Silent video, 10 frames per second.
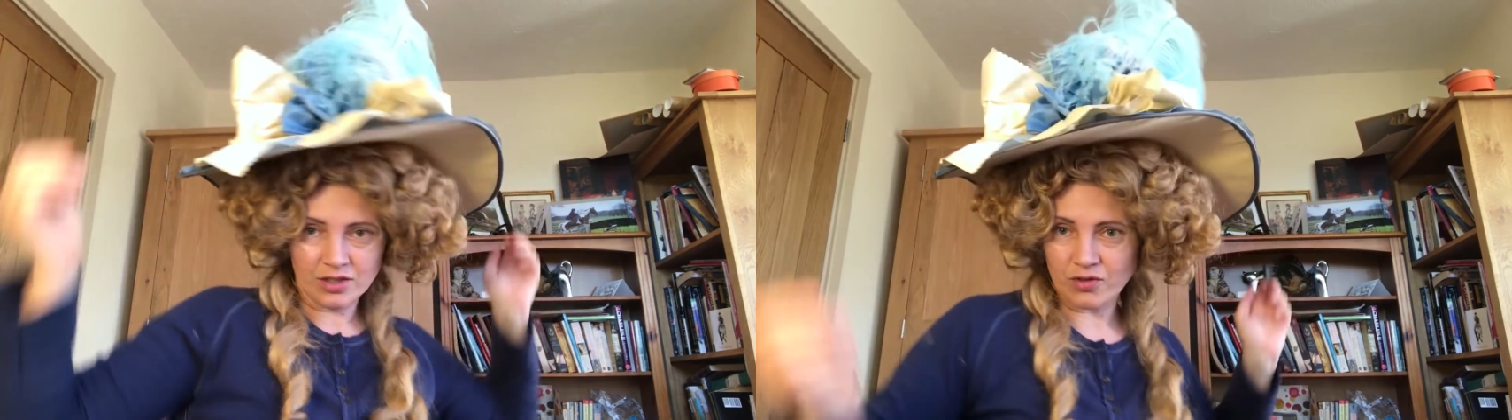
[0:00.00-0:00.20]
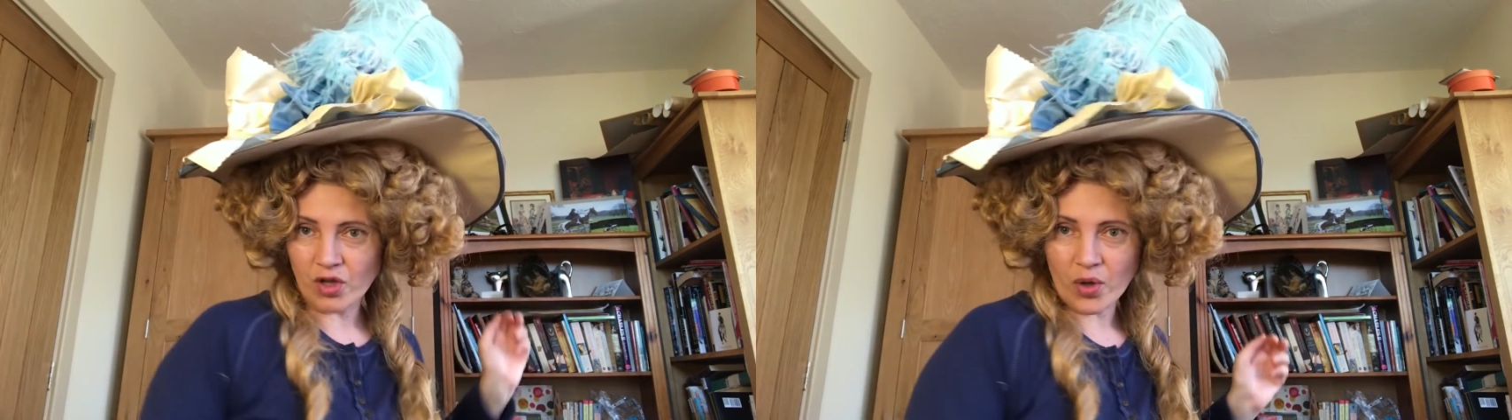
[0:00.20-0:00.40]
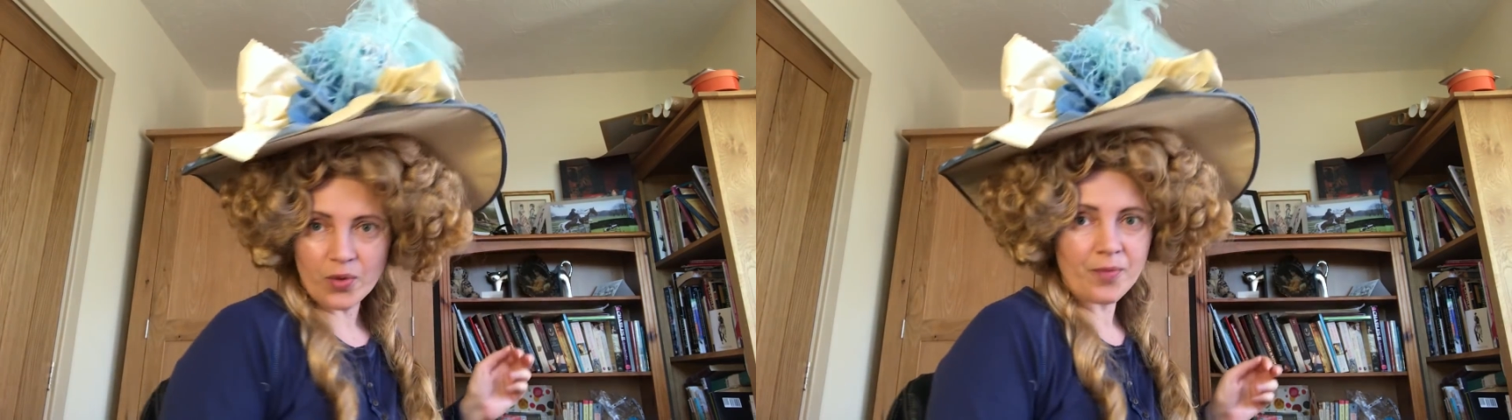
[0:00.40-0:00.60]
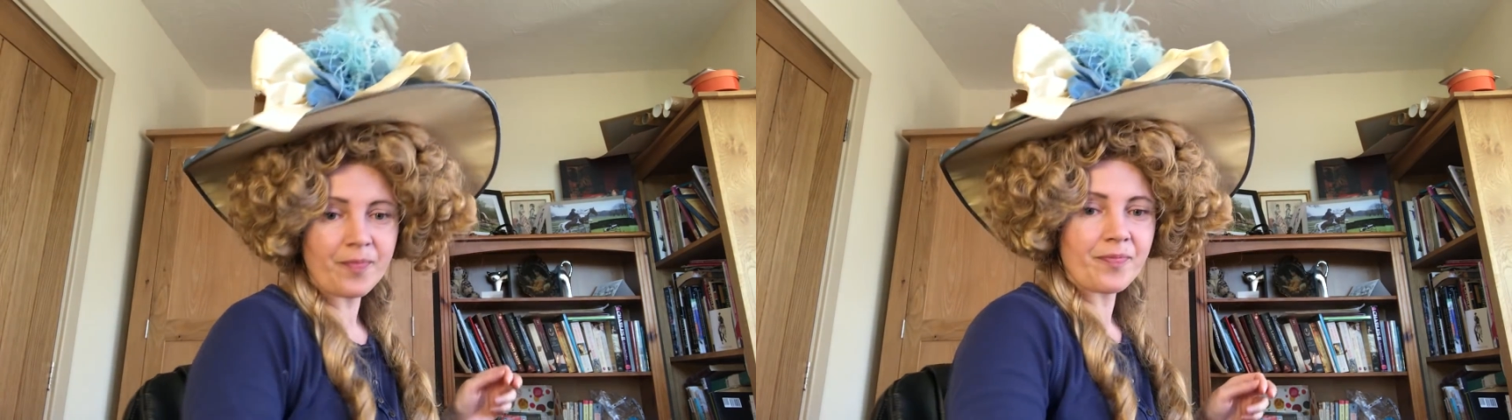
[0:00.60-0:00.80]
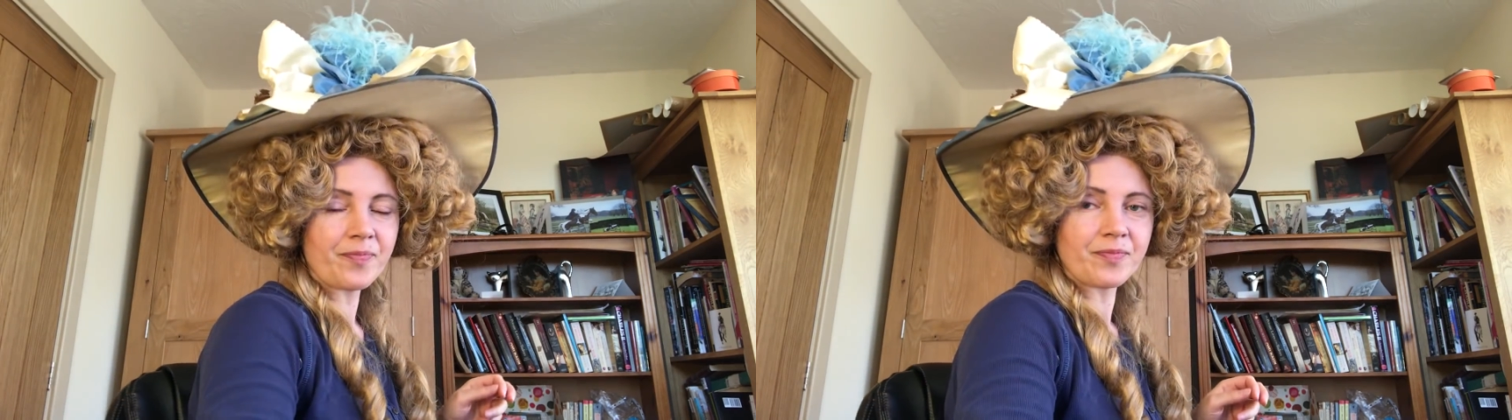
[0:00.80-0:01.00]
to go
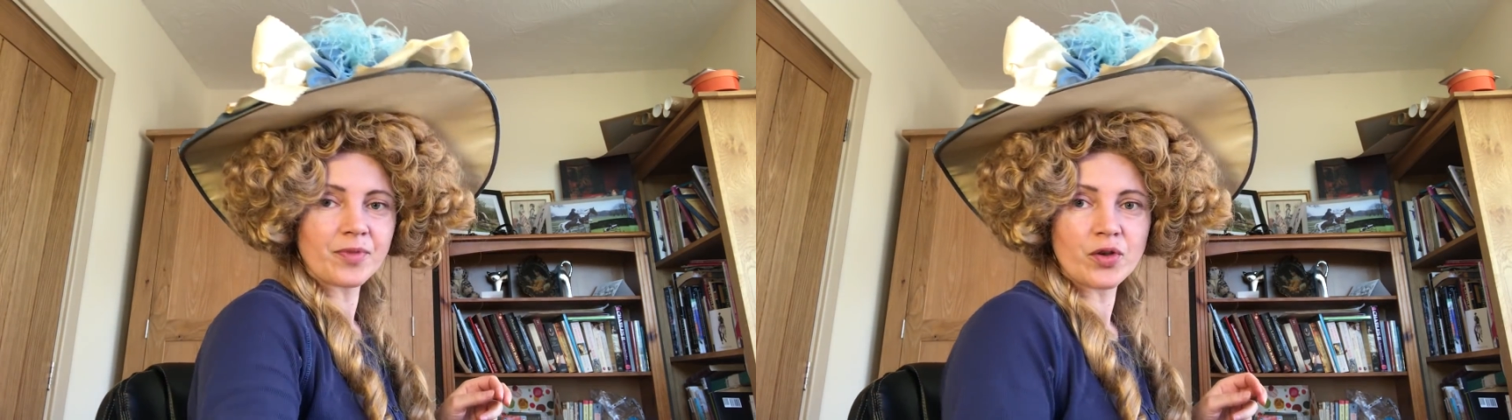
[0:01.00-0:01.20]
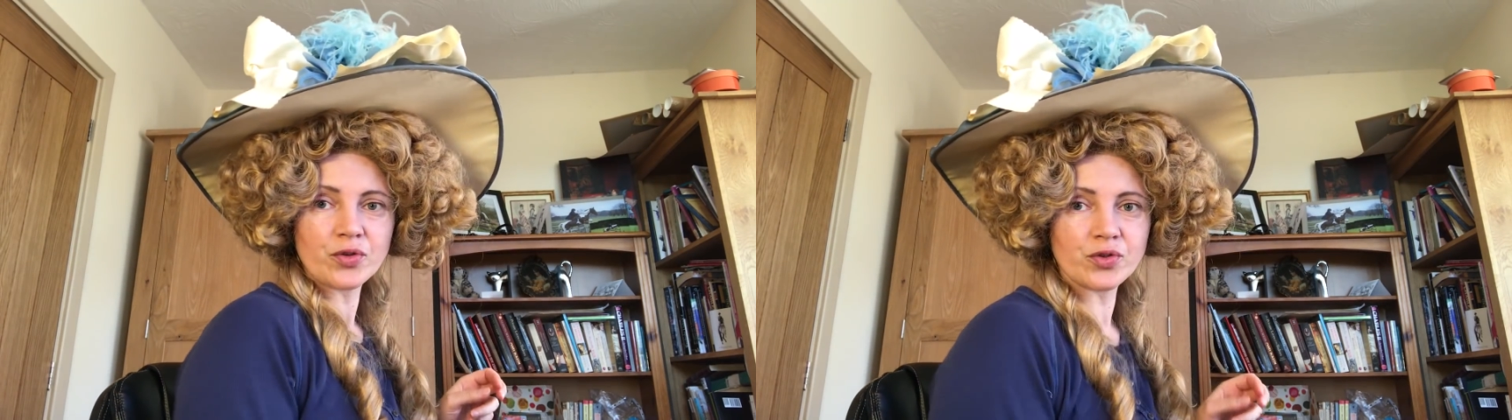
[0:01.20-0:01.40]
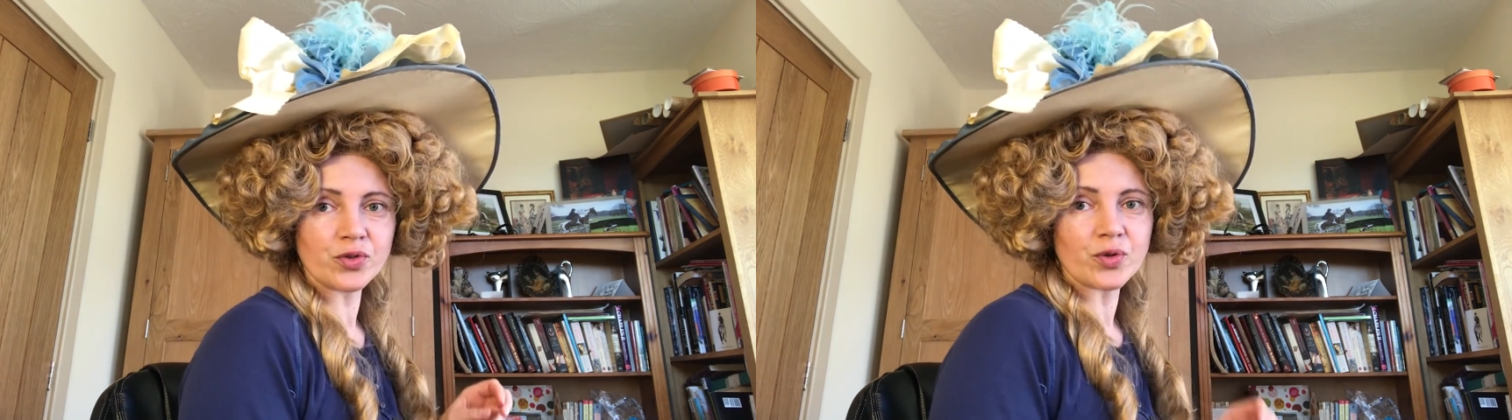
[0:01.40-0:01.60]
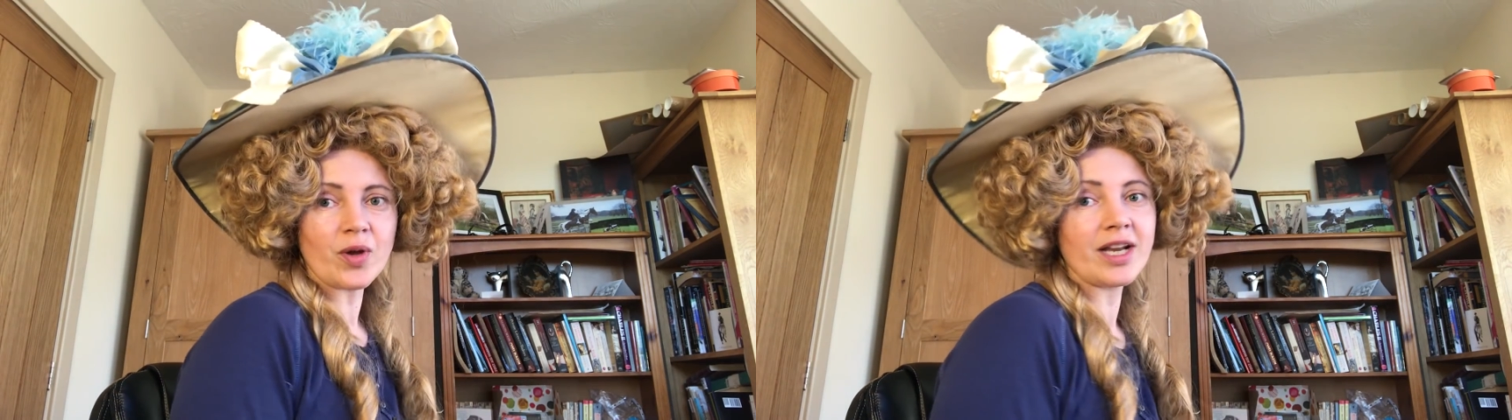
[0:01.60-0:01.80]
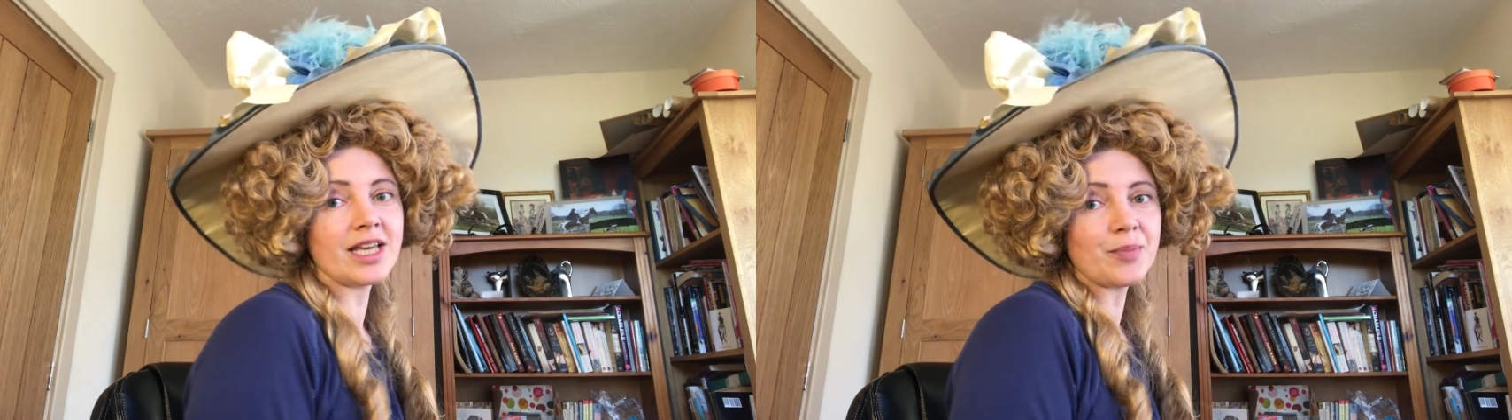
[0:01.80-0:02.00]
through
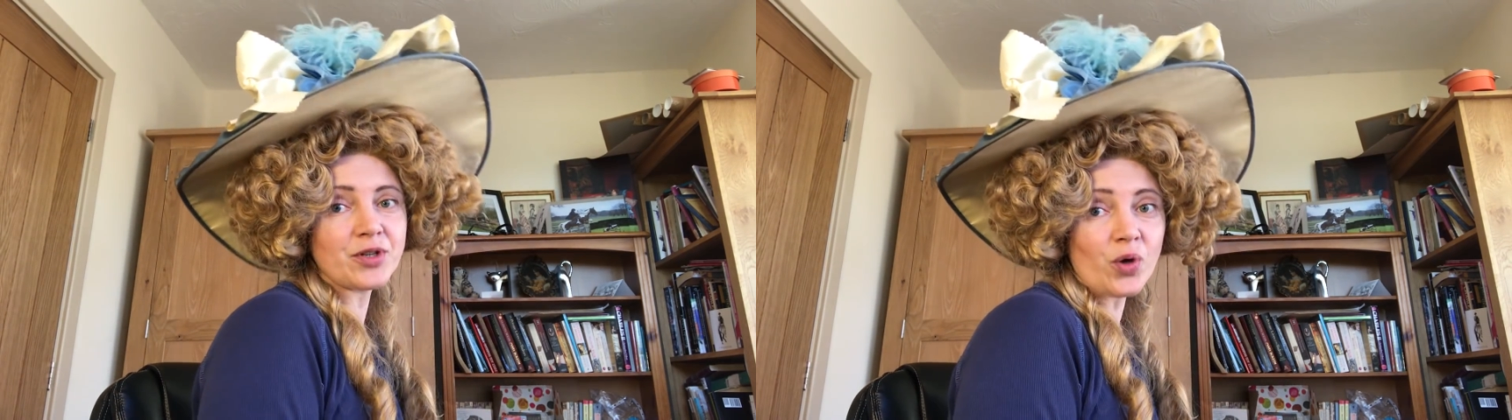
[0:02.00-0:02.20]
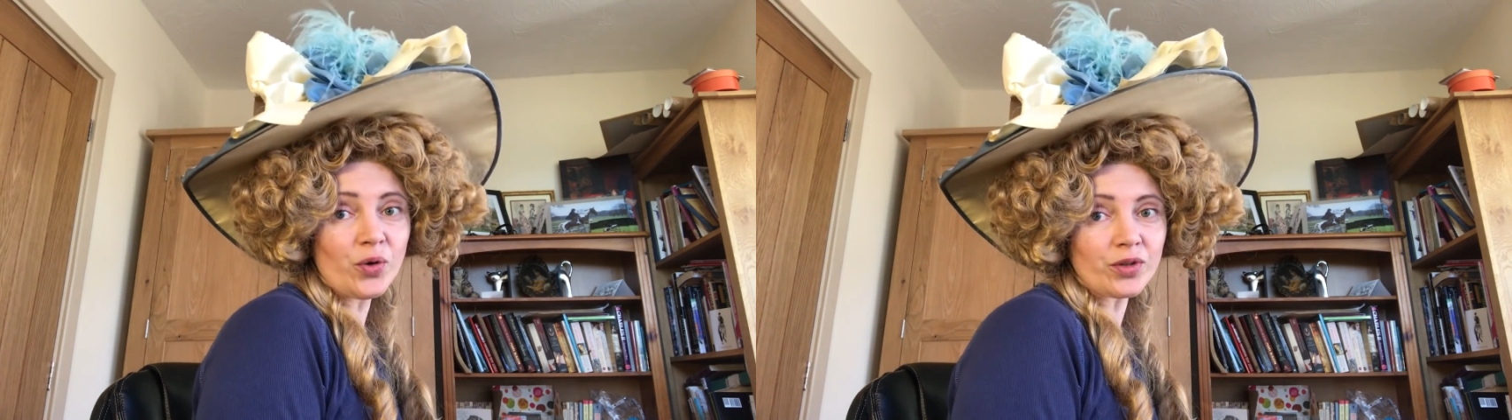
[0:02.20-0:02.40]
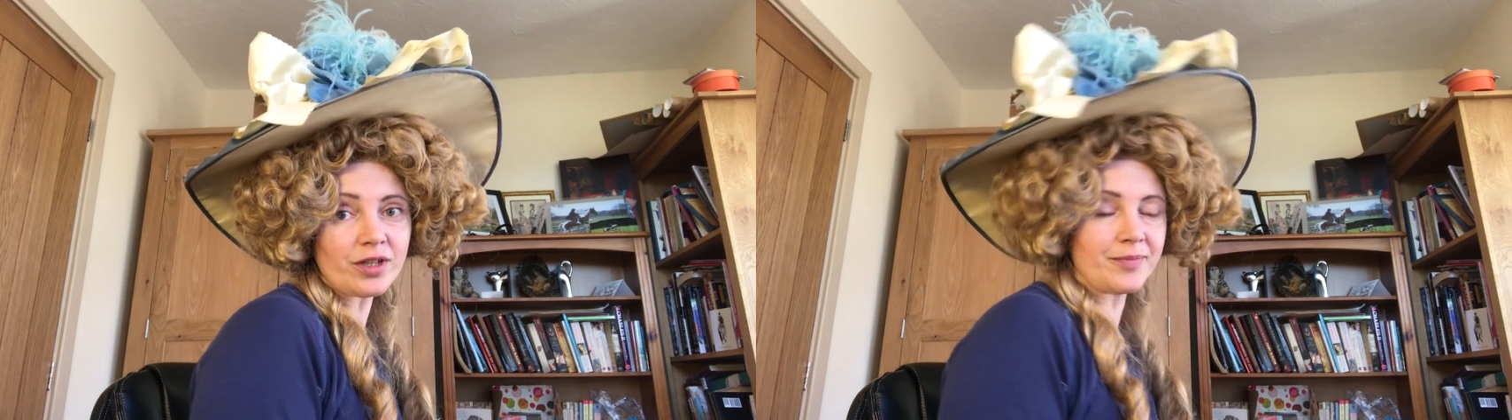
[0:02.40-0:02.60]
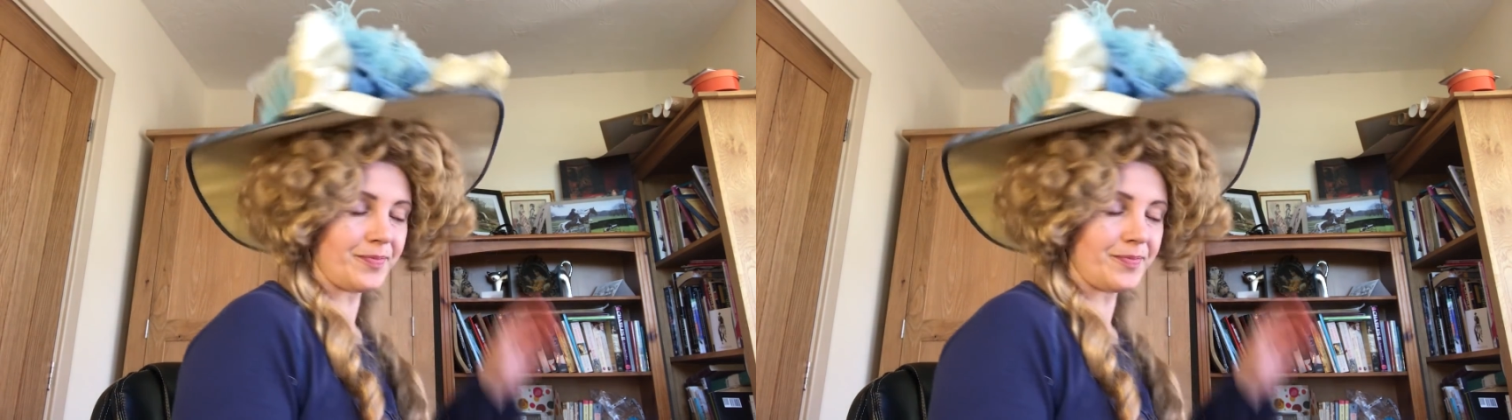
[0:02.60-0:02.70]
and keep it on.